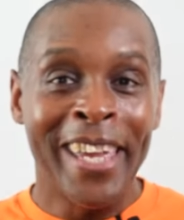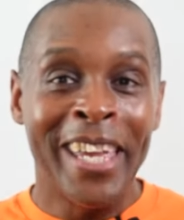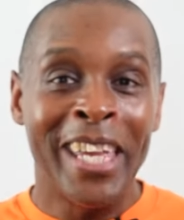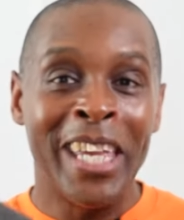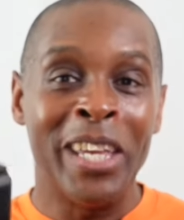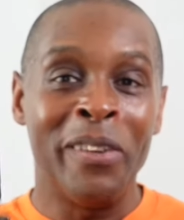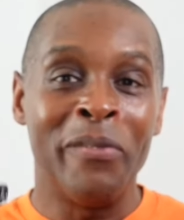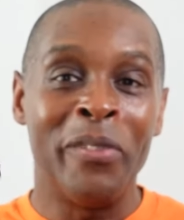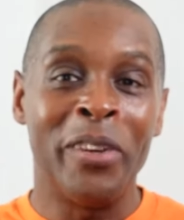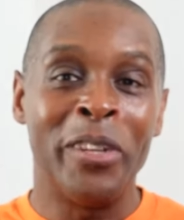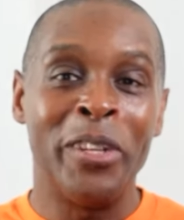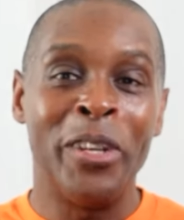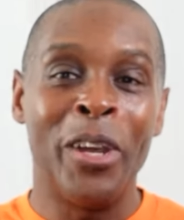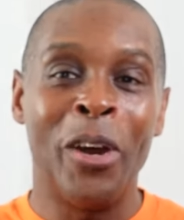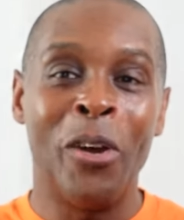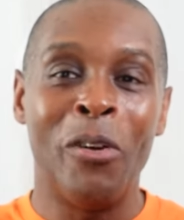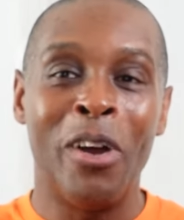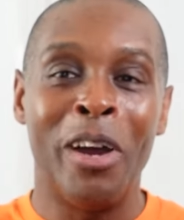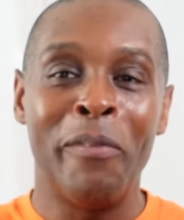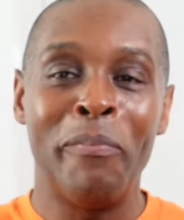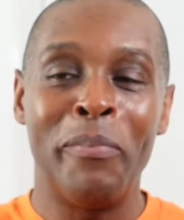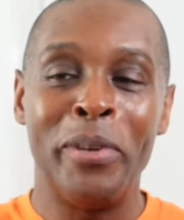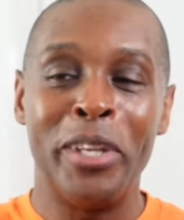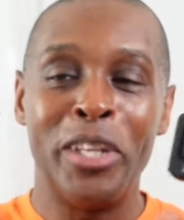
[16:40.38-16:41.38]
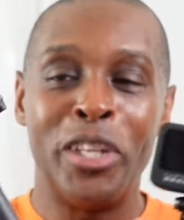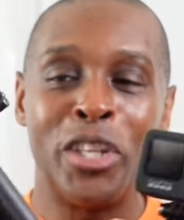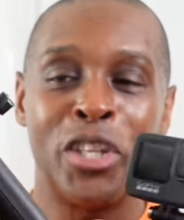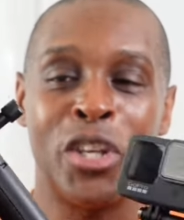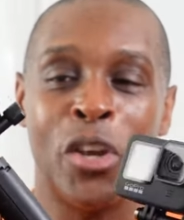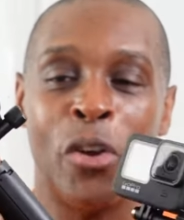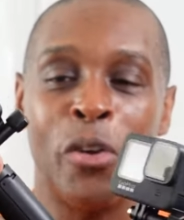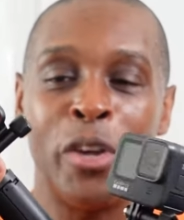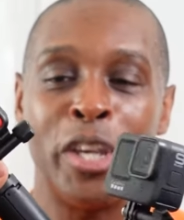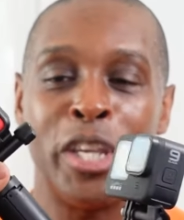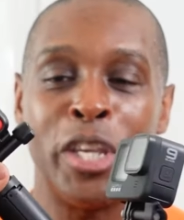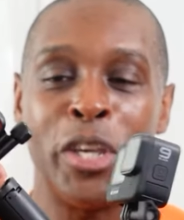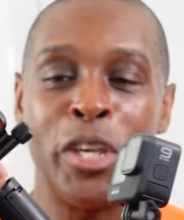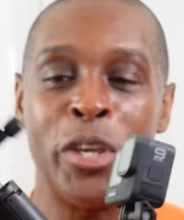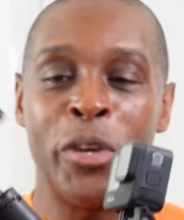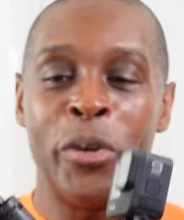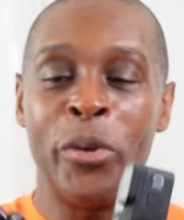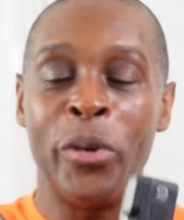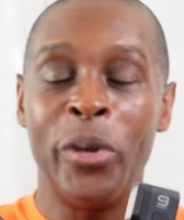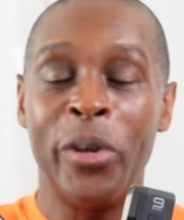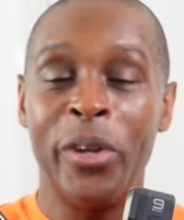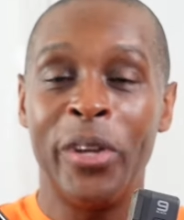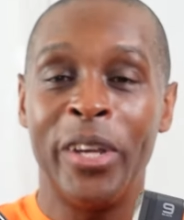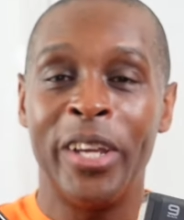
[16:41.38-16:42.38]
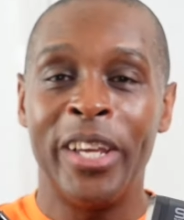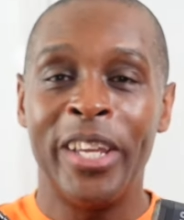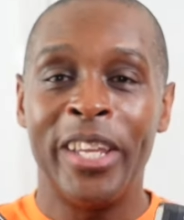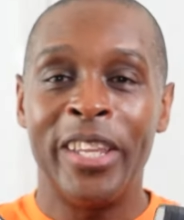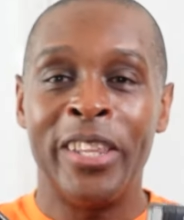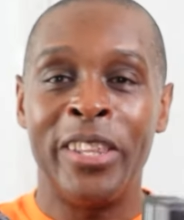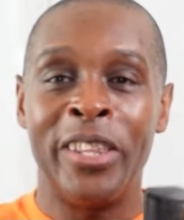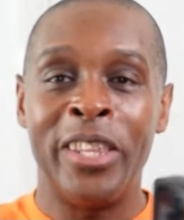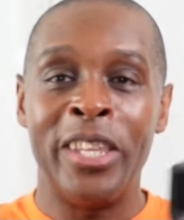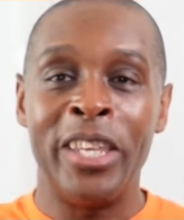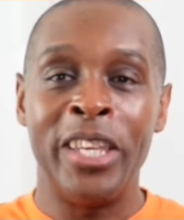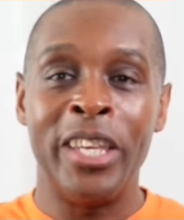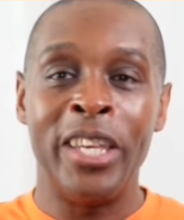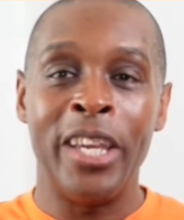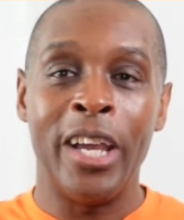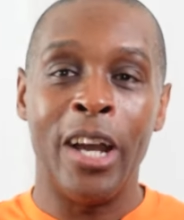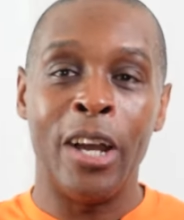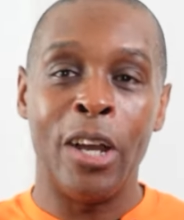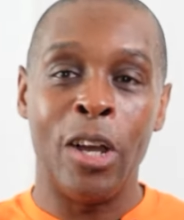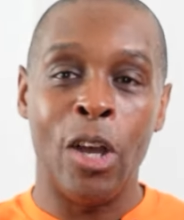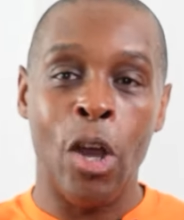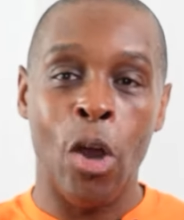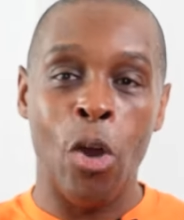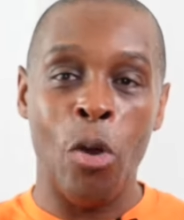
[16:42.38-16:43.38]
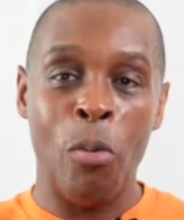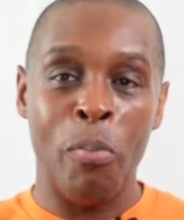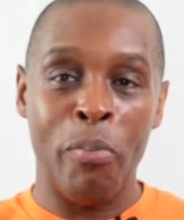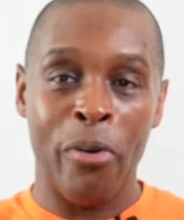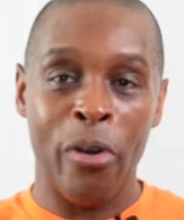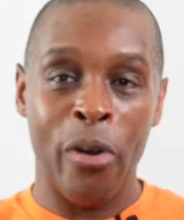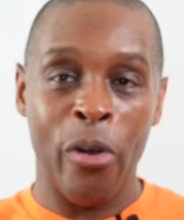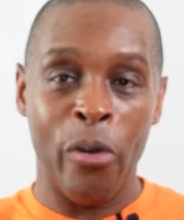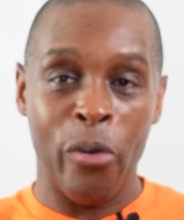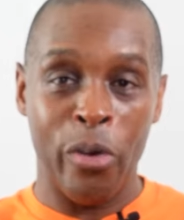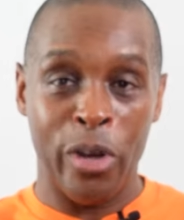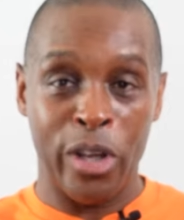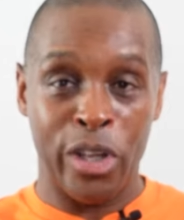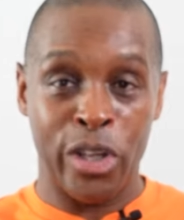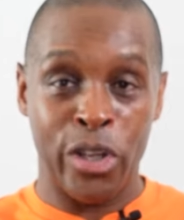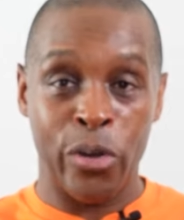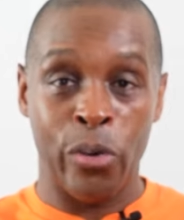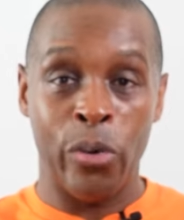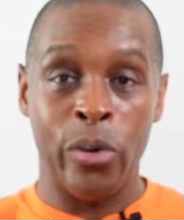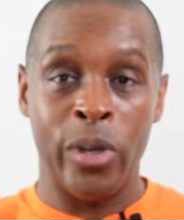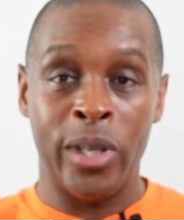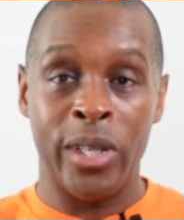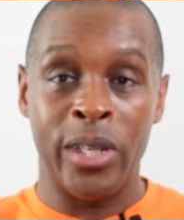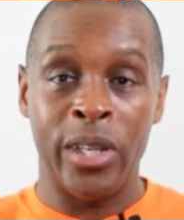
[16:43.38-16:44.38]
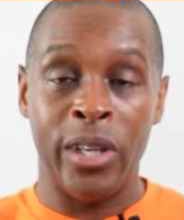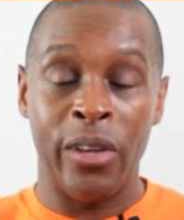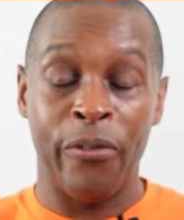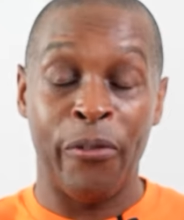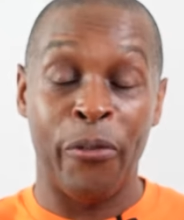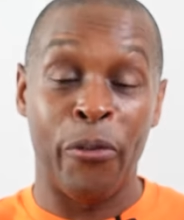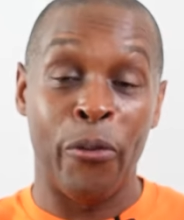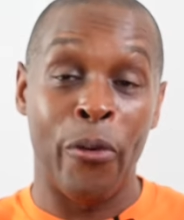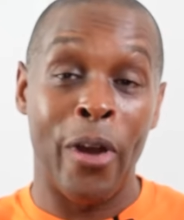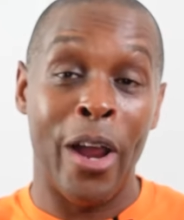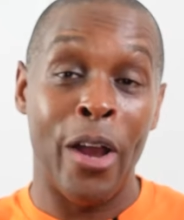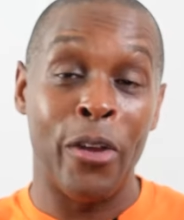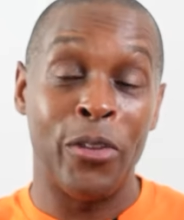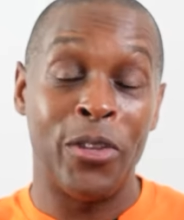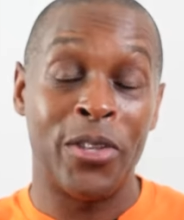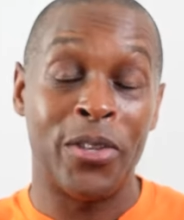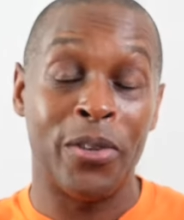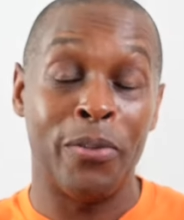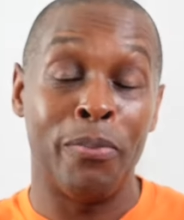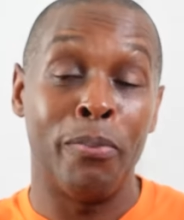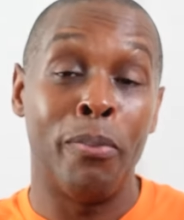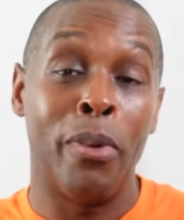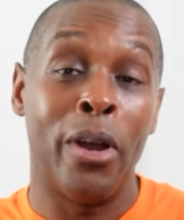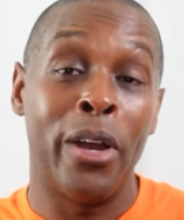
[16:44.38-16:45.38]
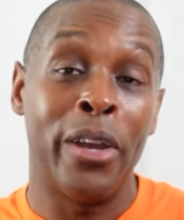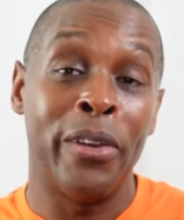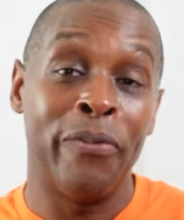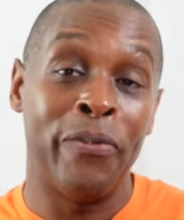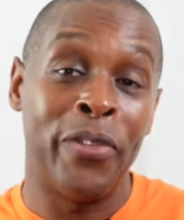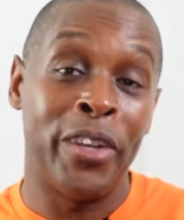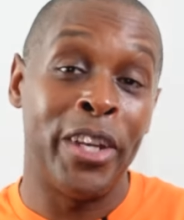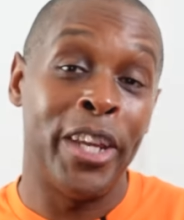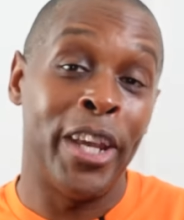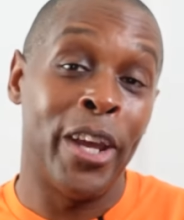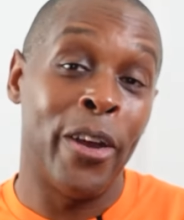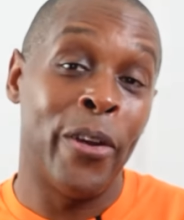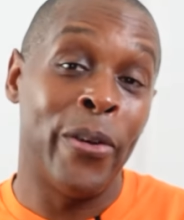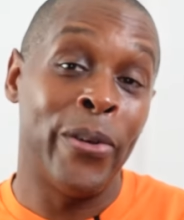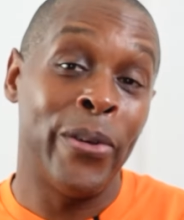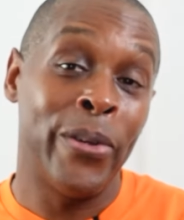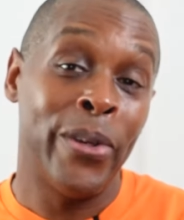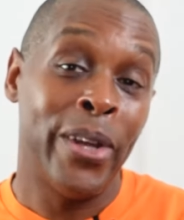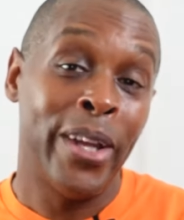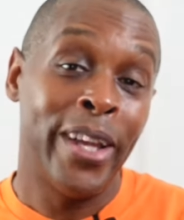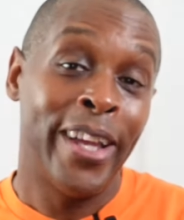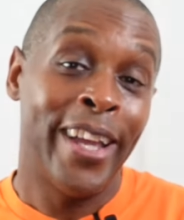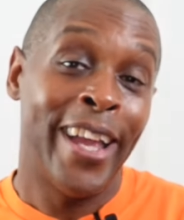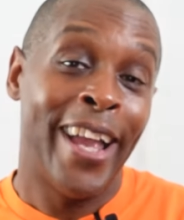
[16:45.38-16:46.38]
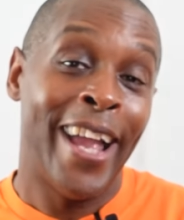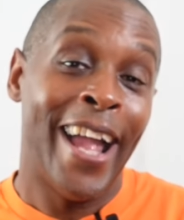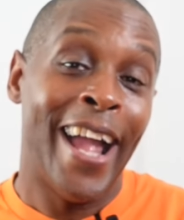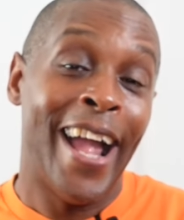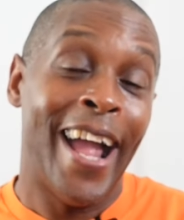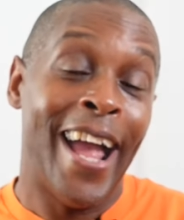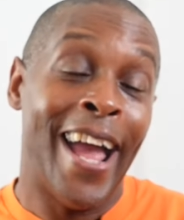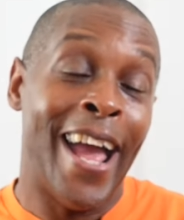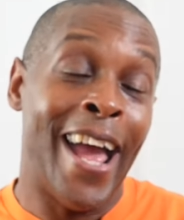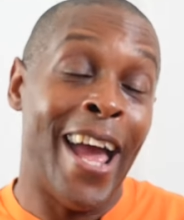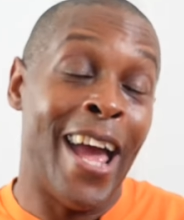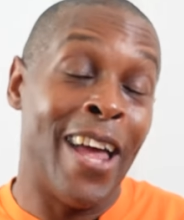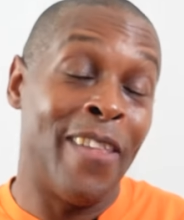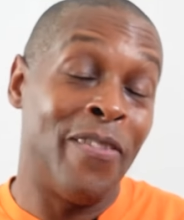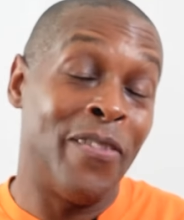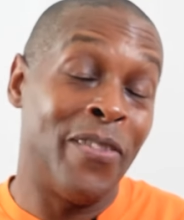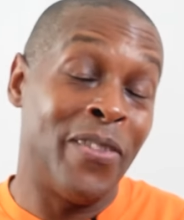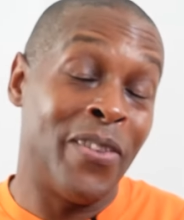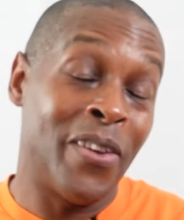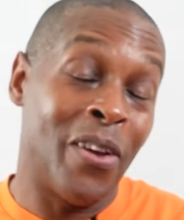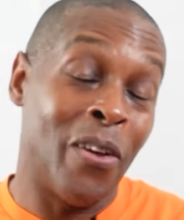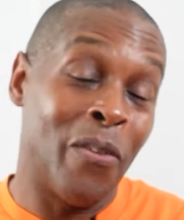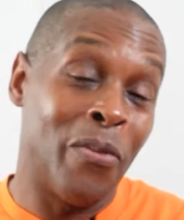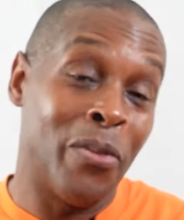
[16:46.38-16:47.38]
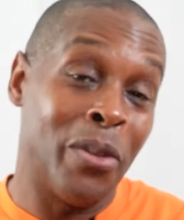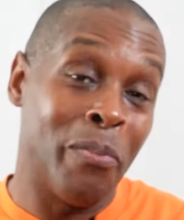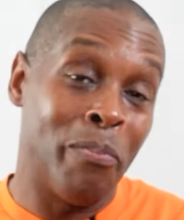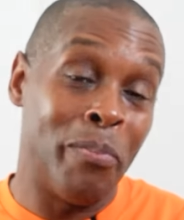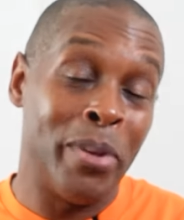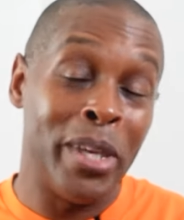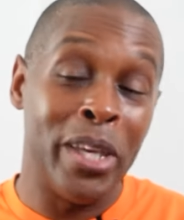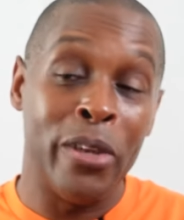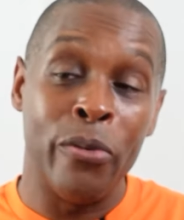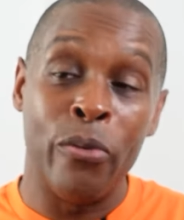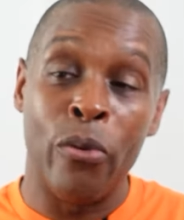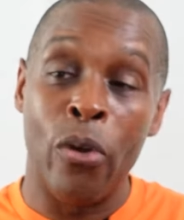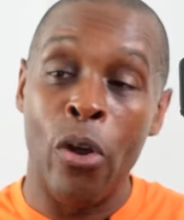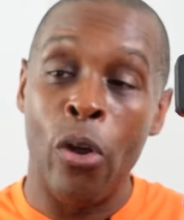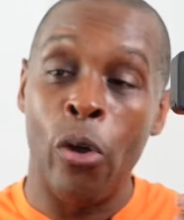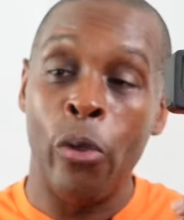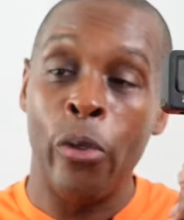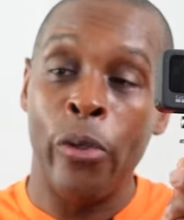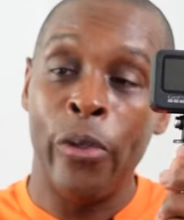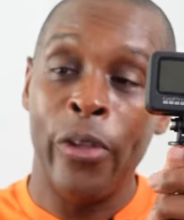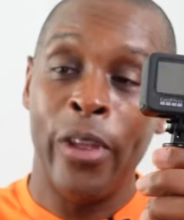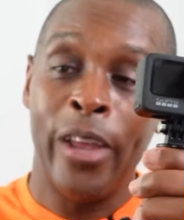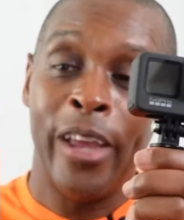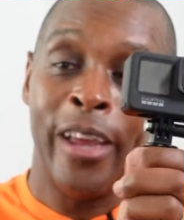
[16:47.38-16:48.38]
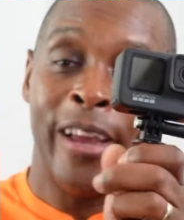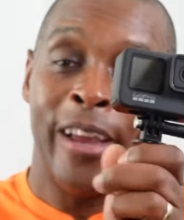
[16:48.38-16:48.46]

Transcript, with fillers: even though I've been showing you the GoPro Shorty throughout my video and on the B-roll,